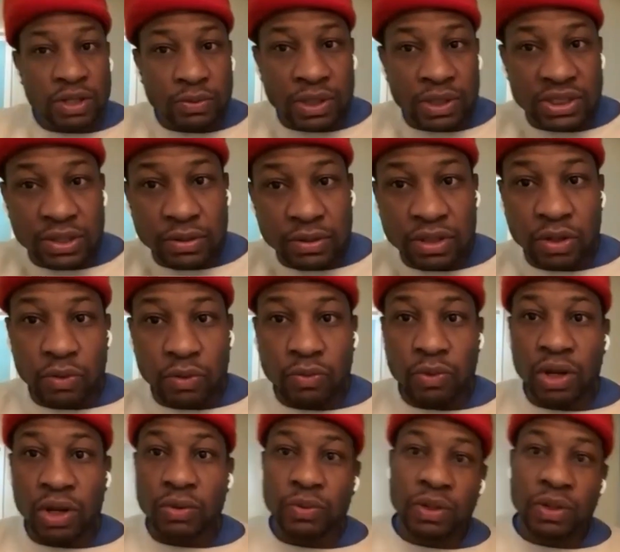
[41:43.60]
What was it? You know,
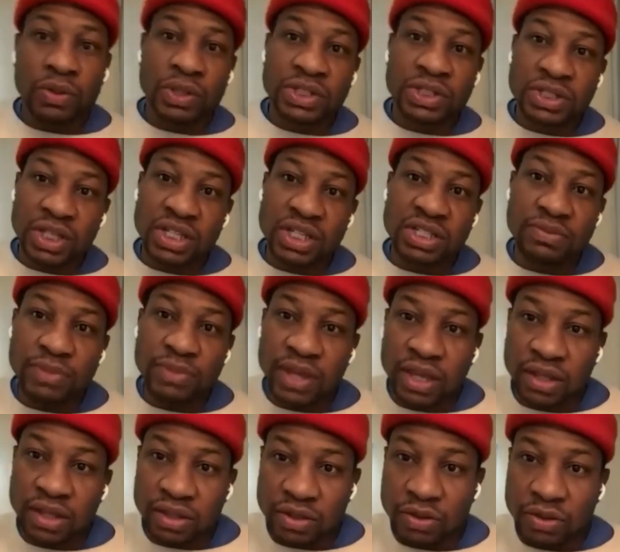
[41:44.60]
what what do these things
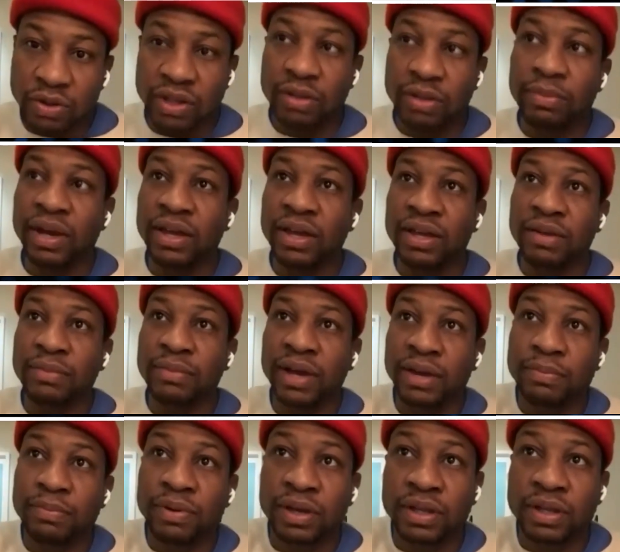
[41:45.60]
mean? You know, in my in
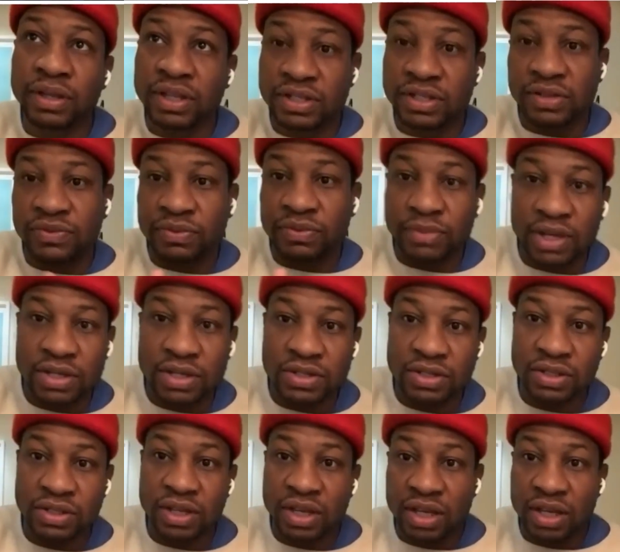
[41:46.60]
my opinion, it's
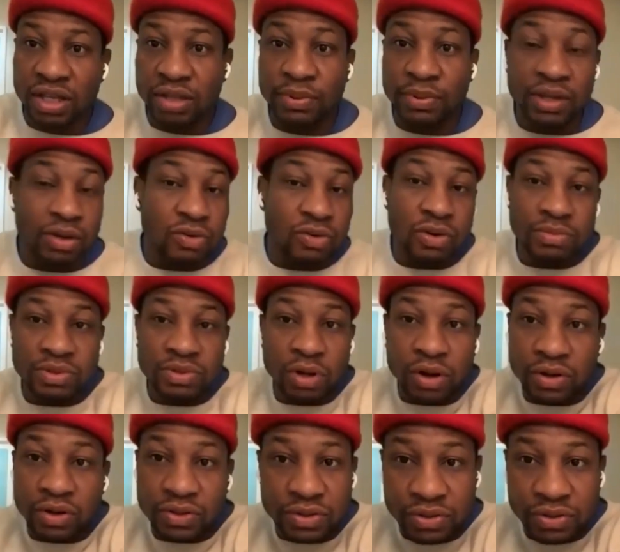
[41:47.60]
information, depending on who I'm
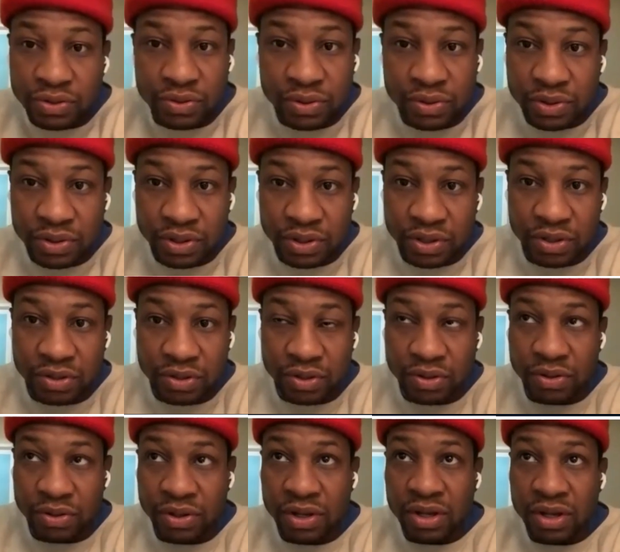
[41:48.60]
talking to. You
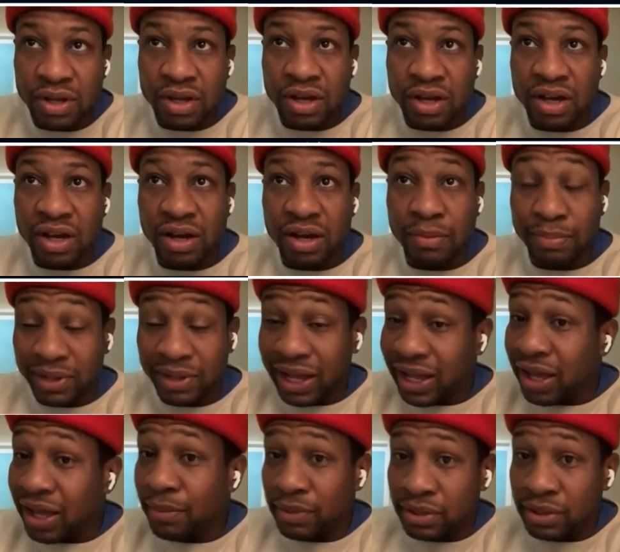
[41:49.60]
know, uh, but
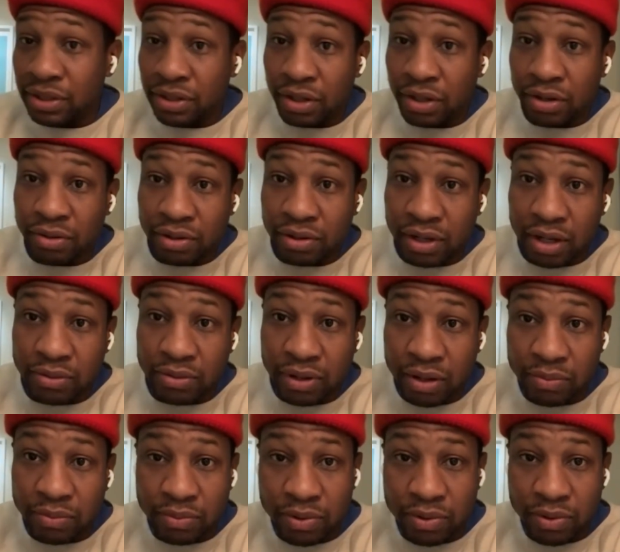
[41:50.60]
I am in the know. I,
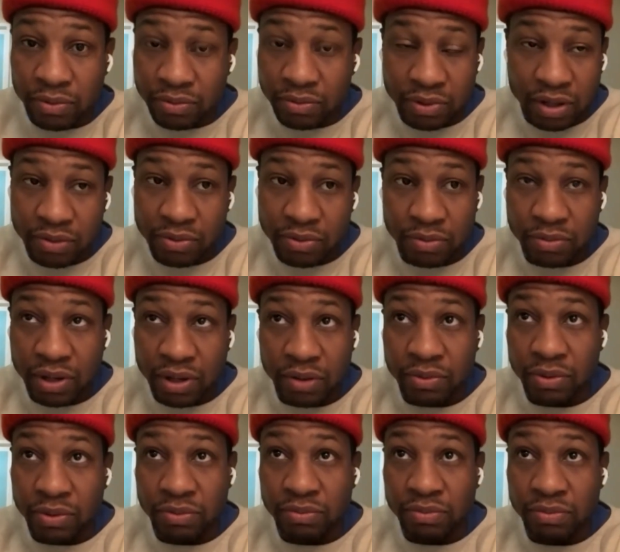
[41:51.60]
I won't I won't
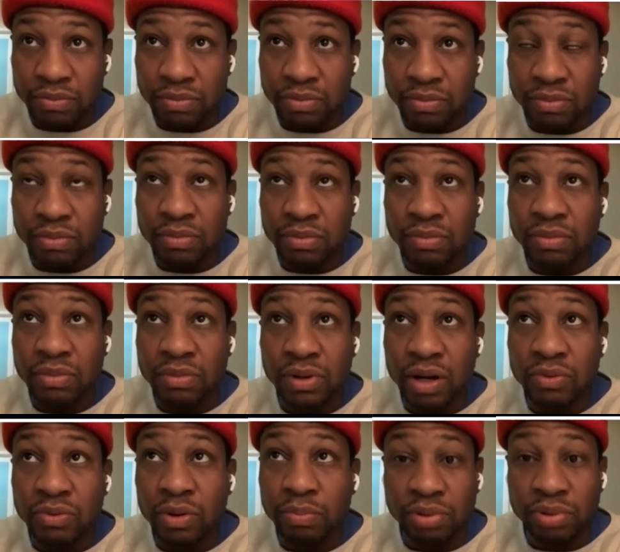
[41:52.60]
I won't
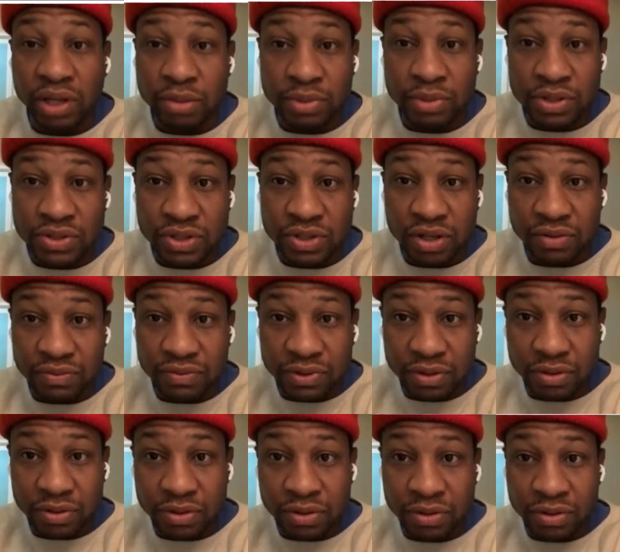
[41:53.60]
I won't play myself.
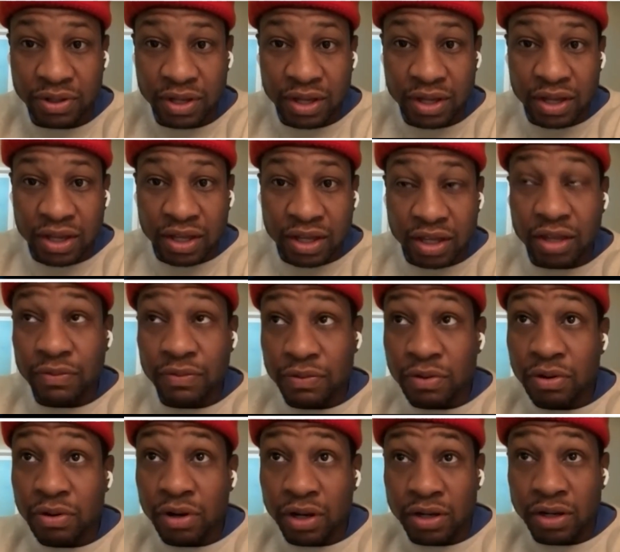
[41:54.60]
You know,
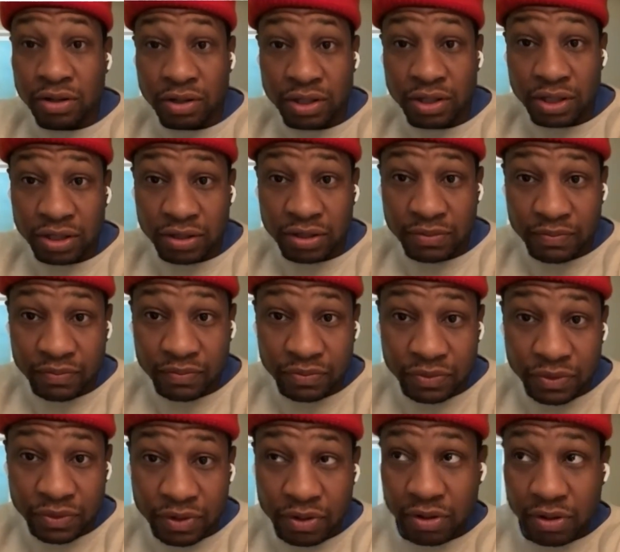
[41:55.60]
if you are a critic
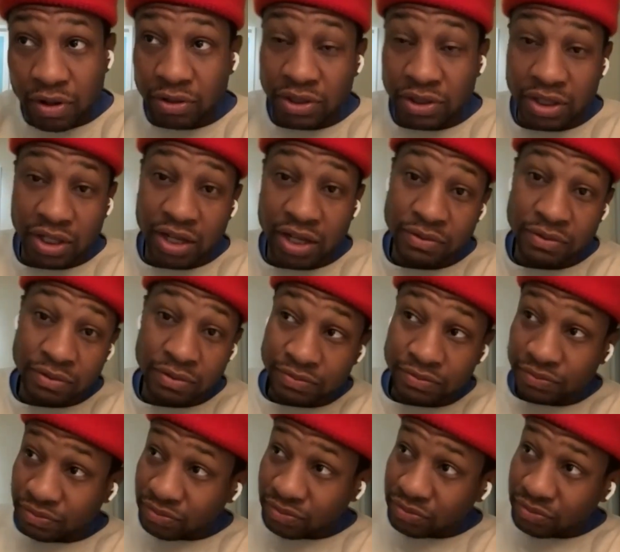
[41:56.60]
on the level,